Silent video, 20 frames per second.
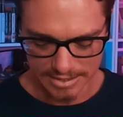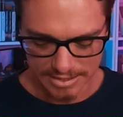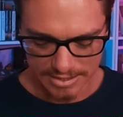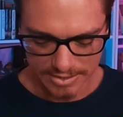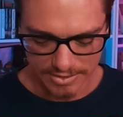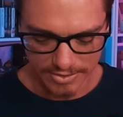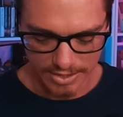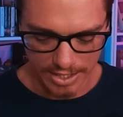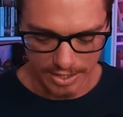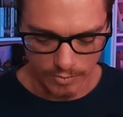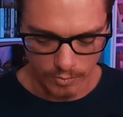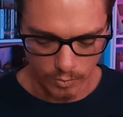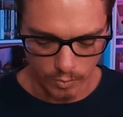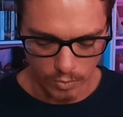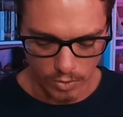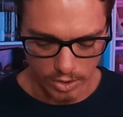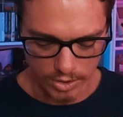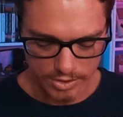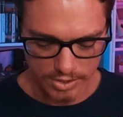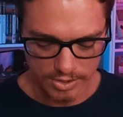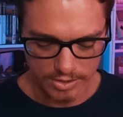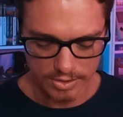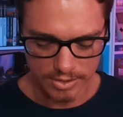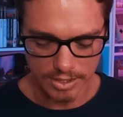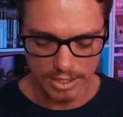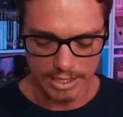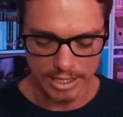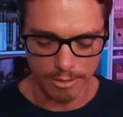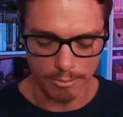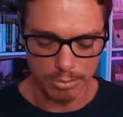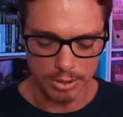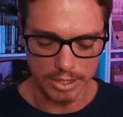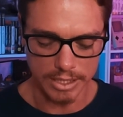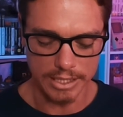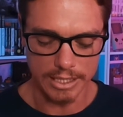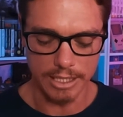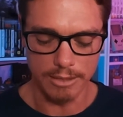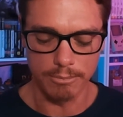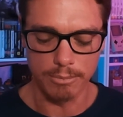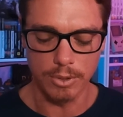than what a
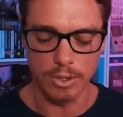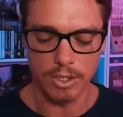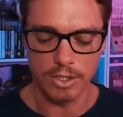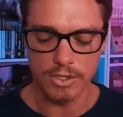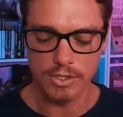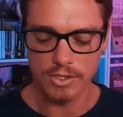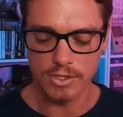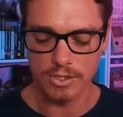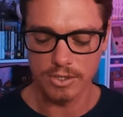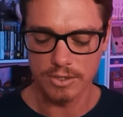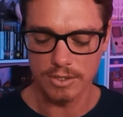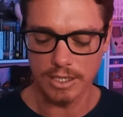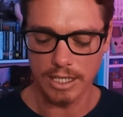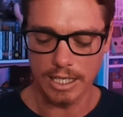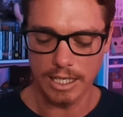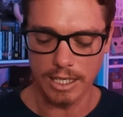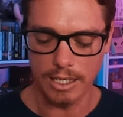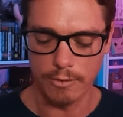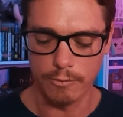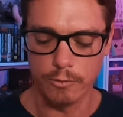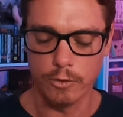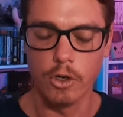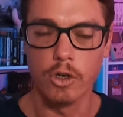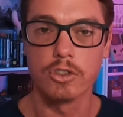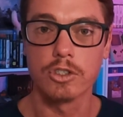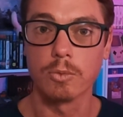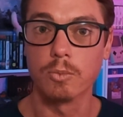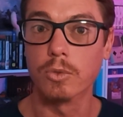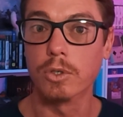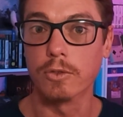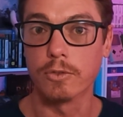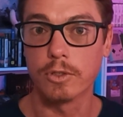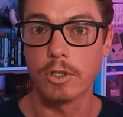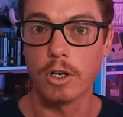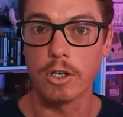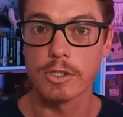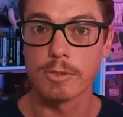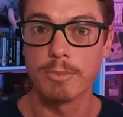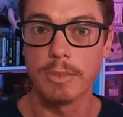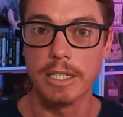complete in-box version would have
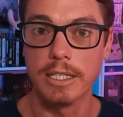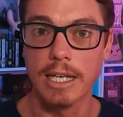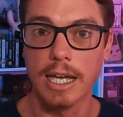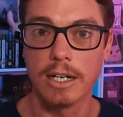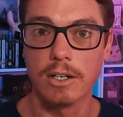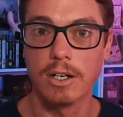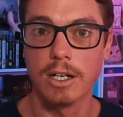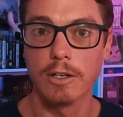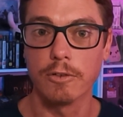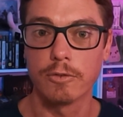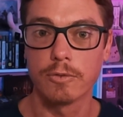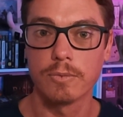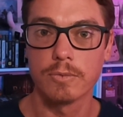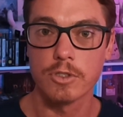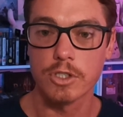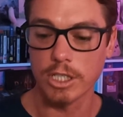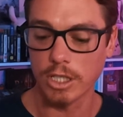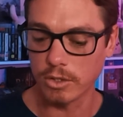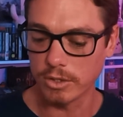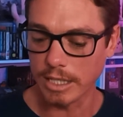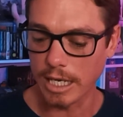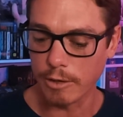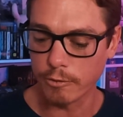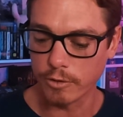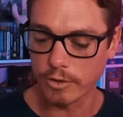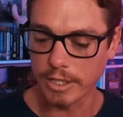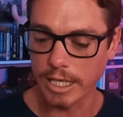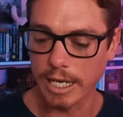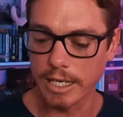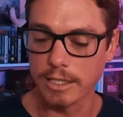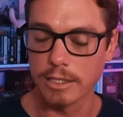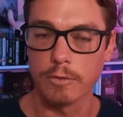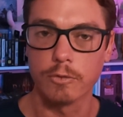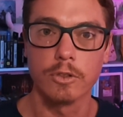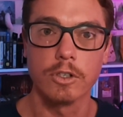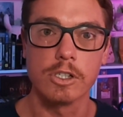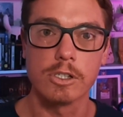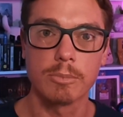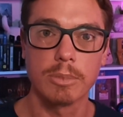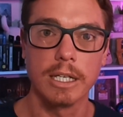cost me had I have shelled out for that in the
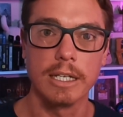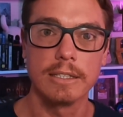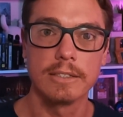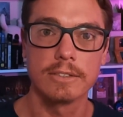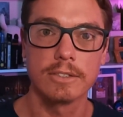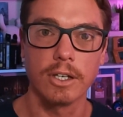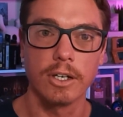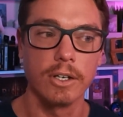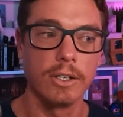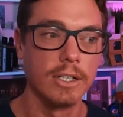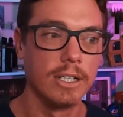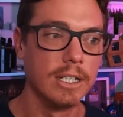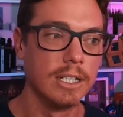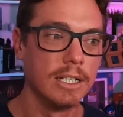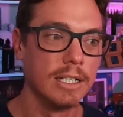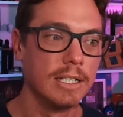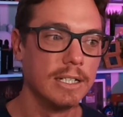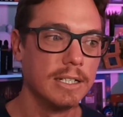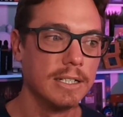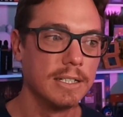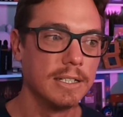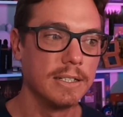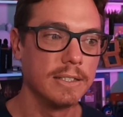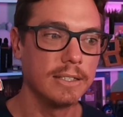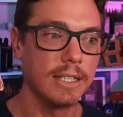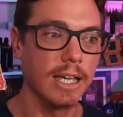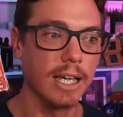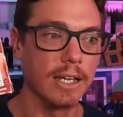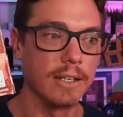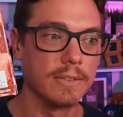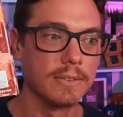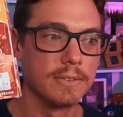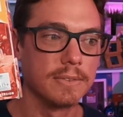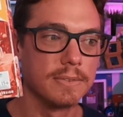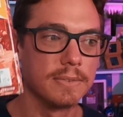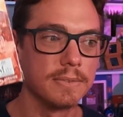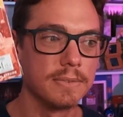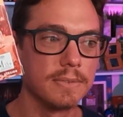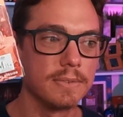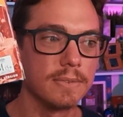first place. So, yeah.
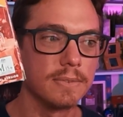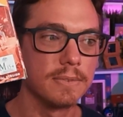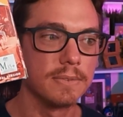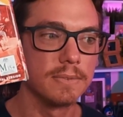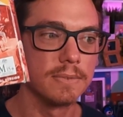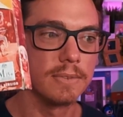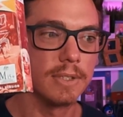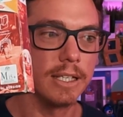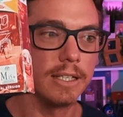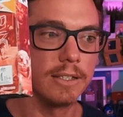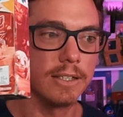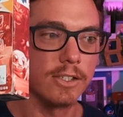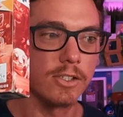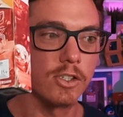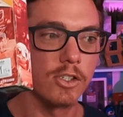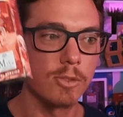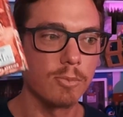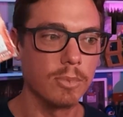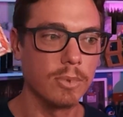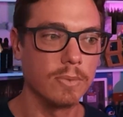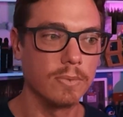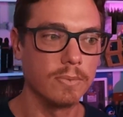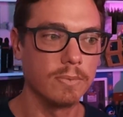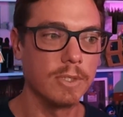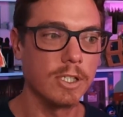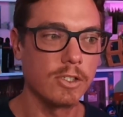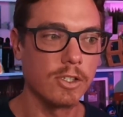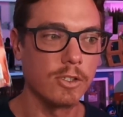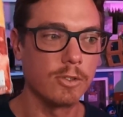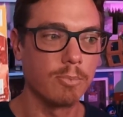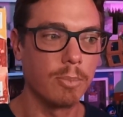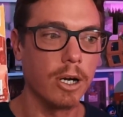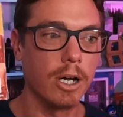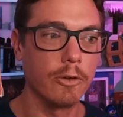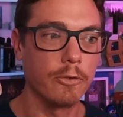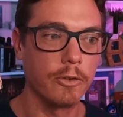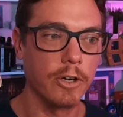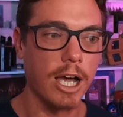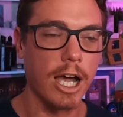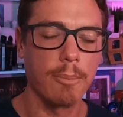This is by
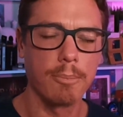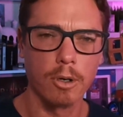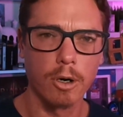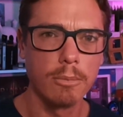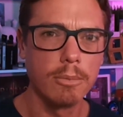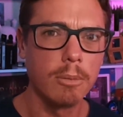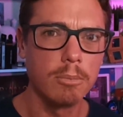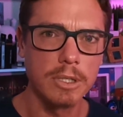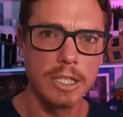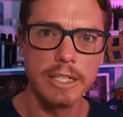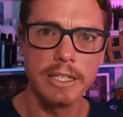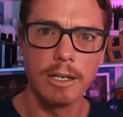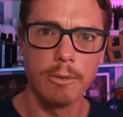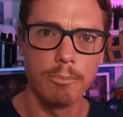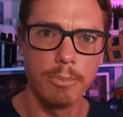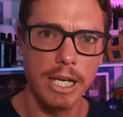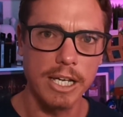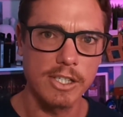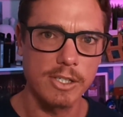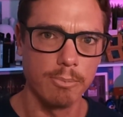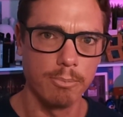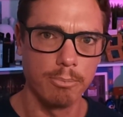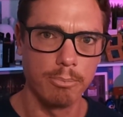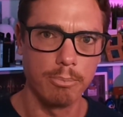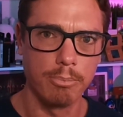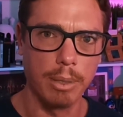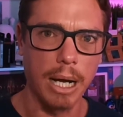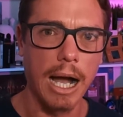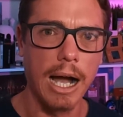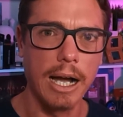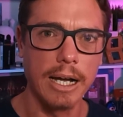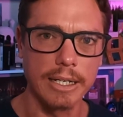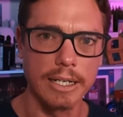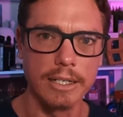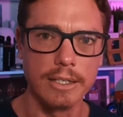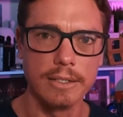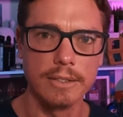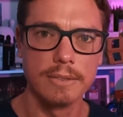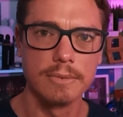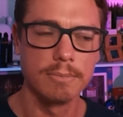far probably the best
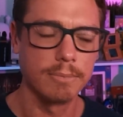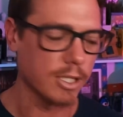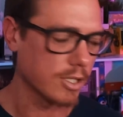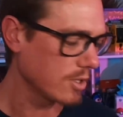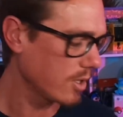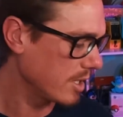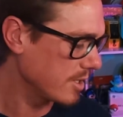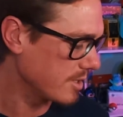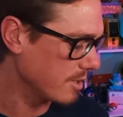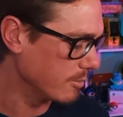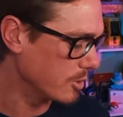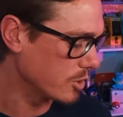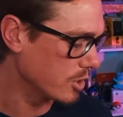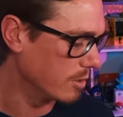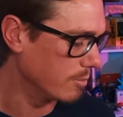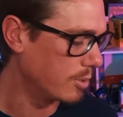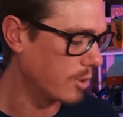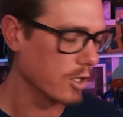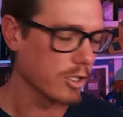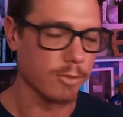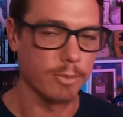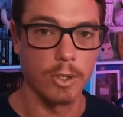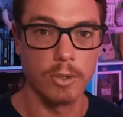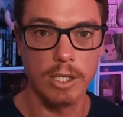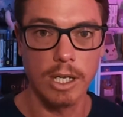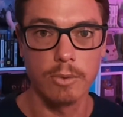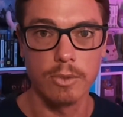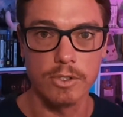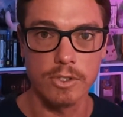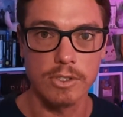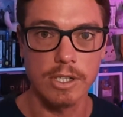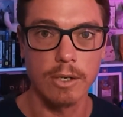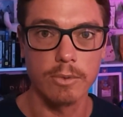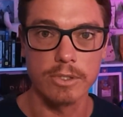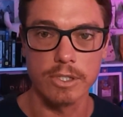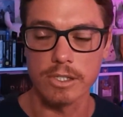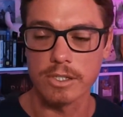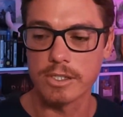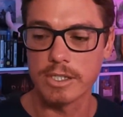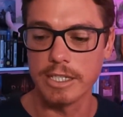bargain, besides the Mission Impossible. That
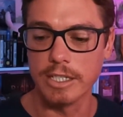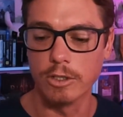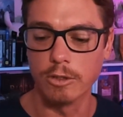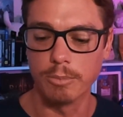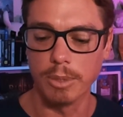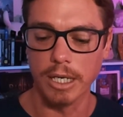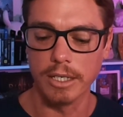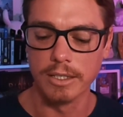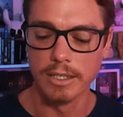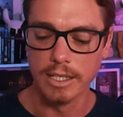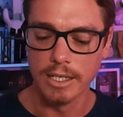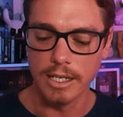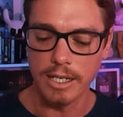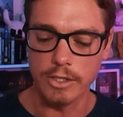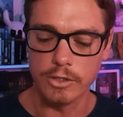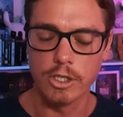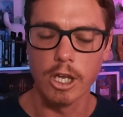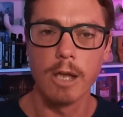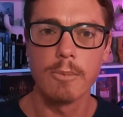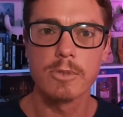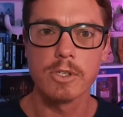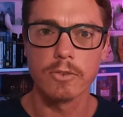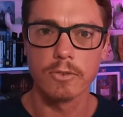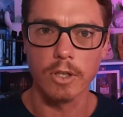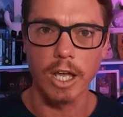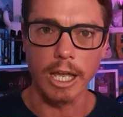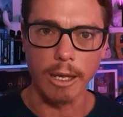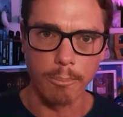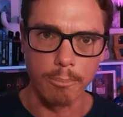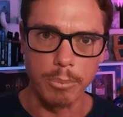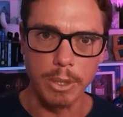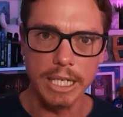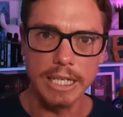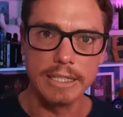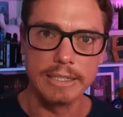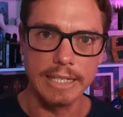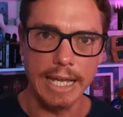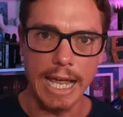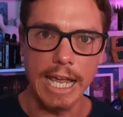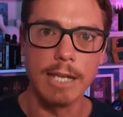was a steal. But in terms of like
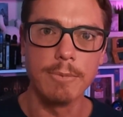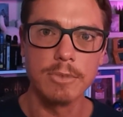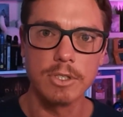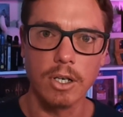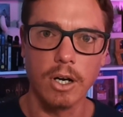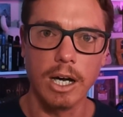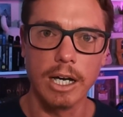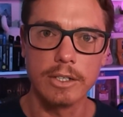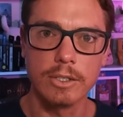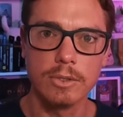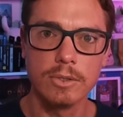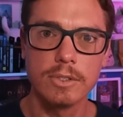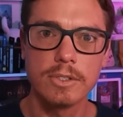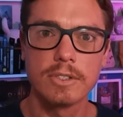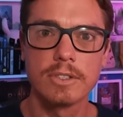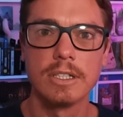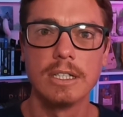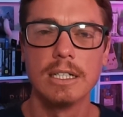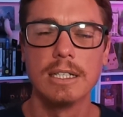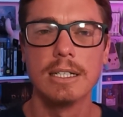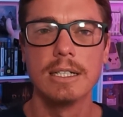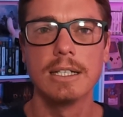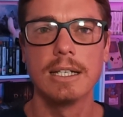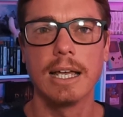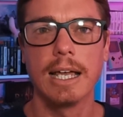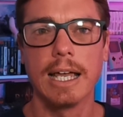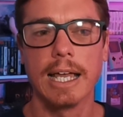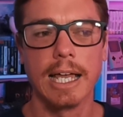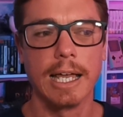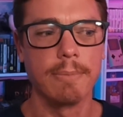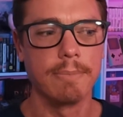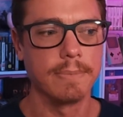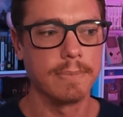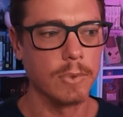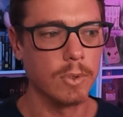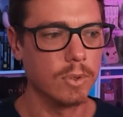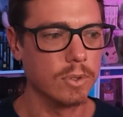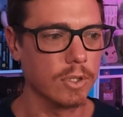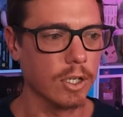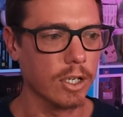big name titles,
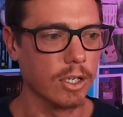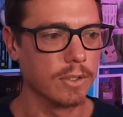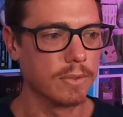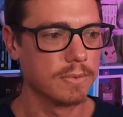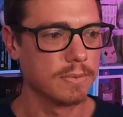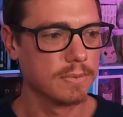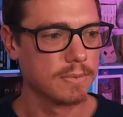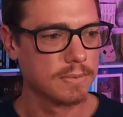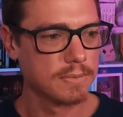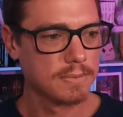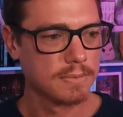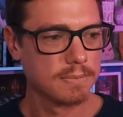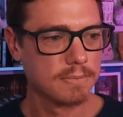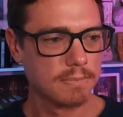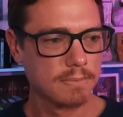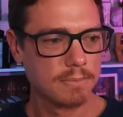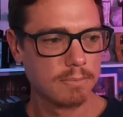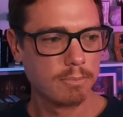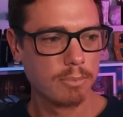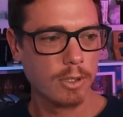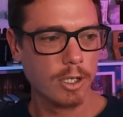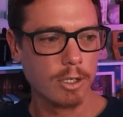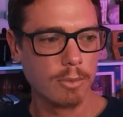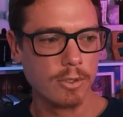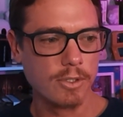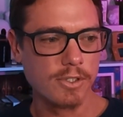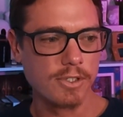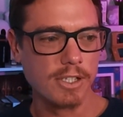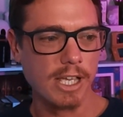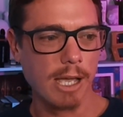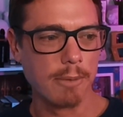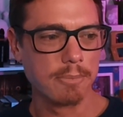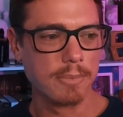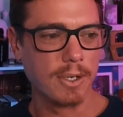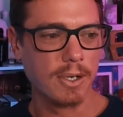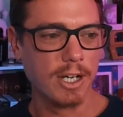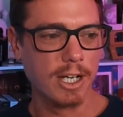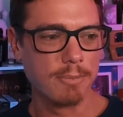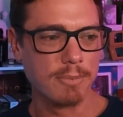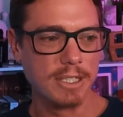although Pokemon Snap
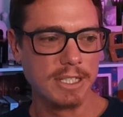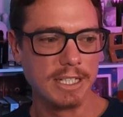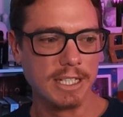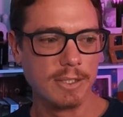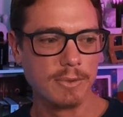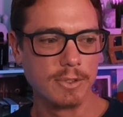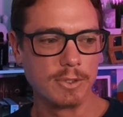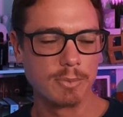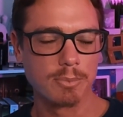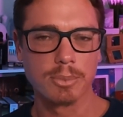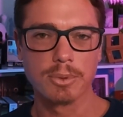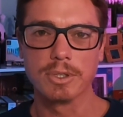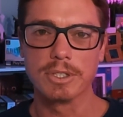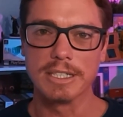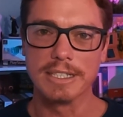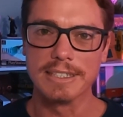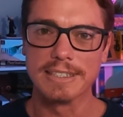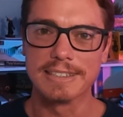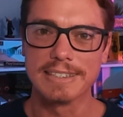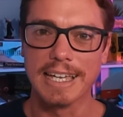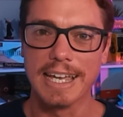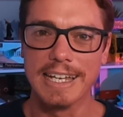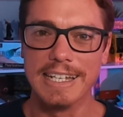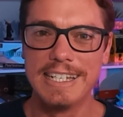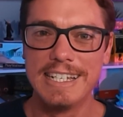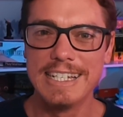behind me here was pretty insane.